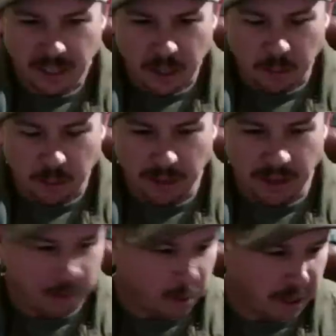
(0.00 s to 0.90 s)
plant.
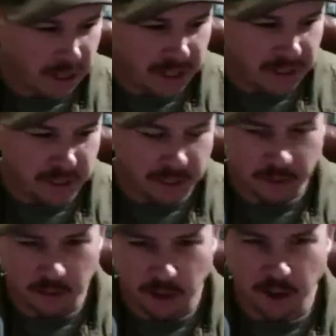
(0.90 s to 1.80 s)
We'll get into
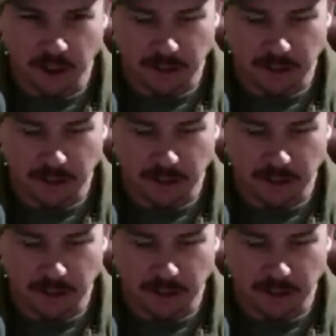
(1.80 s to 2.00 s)
early